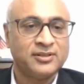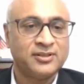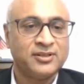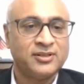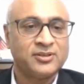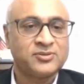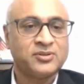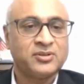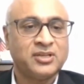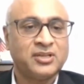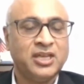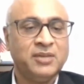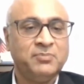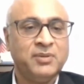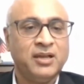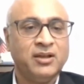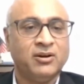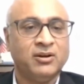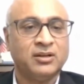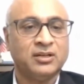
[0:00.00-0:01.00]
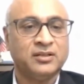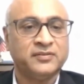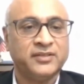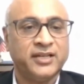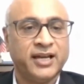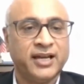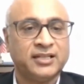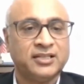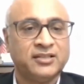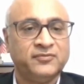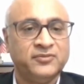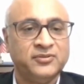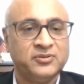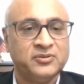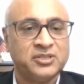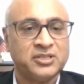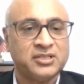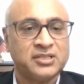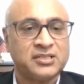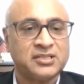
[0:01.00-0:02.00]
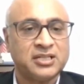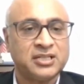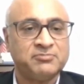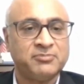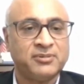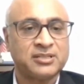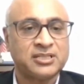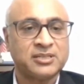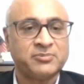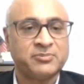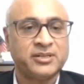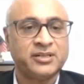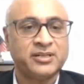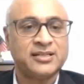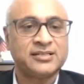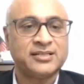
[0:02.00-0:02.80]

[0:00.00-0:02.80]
So keeping all of that, the futuristic possibilities